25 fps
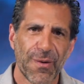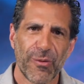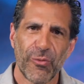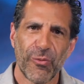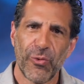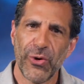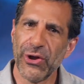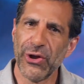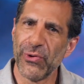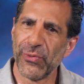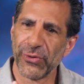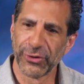
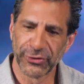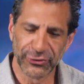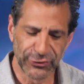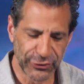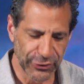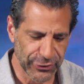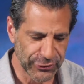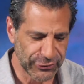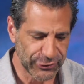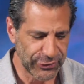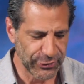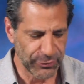we were
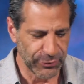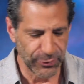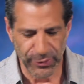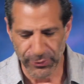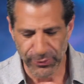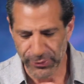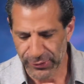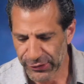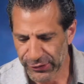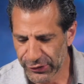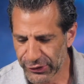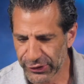searching, we
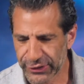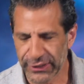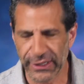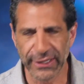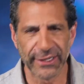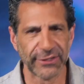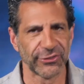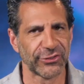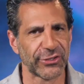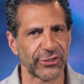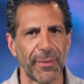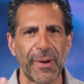were
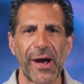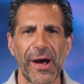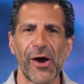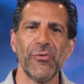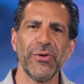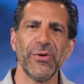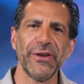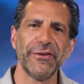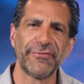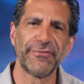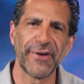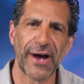looking, and somehow
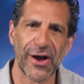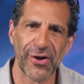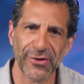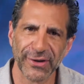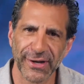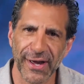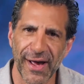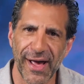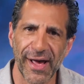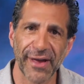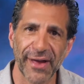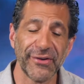we
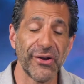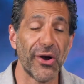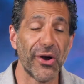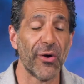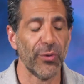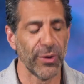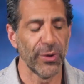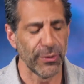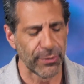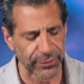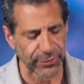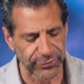found God. No,
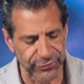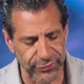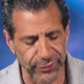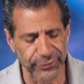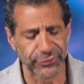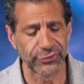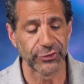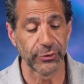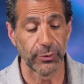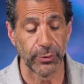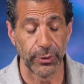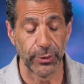we were
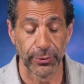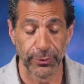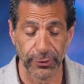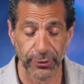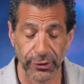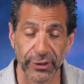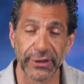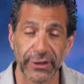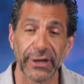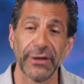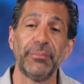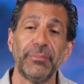searching, we were
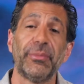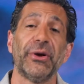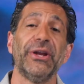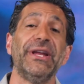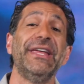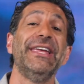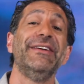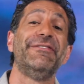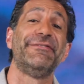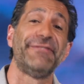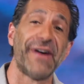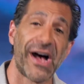looking, but
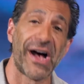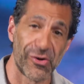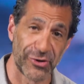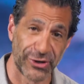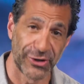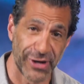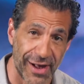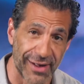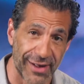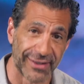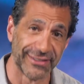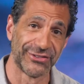he
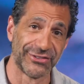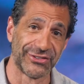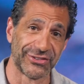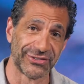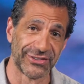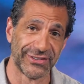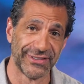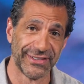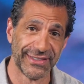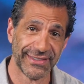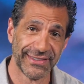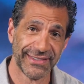found us.
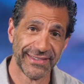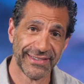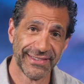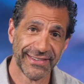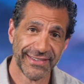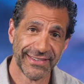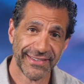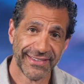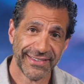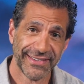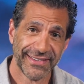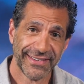
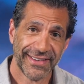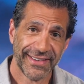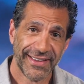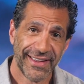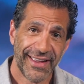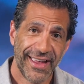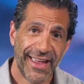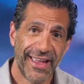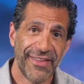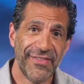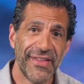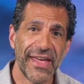
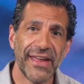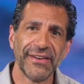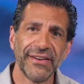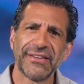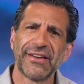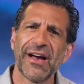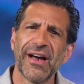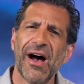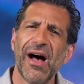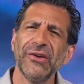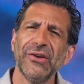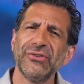And then
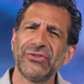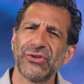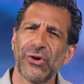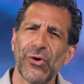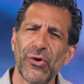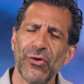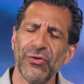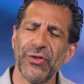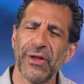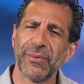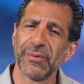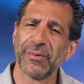God
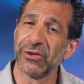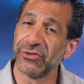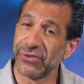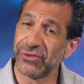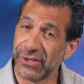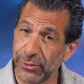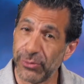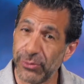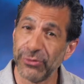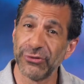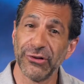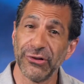told them, because
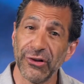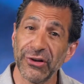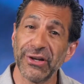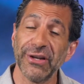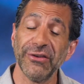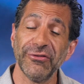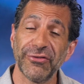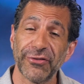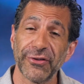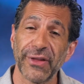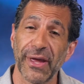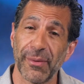he was
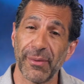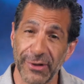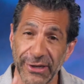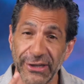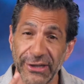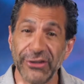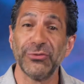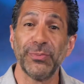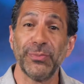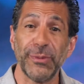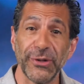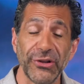looking for them and
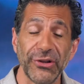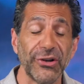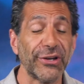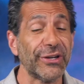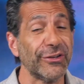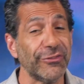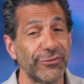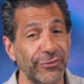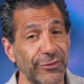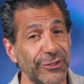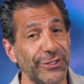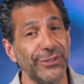he's been
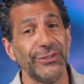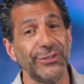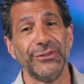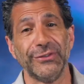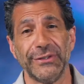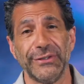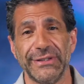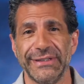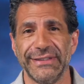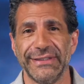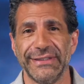looking for you,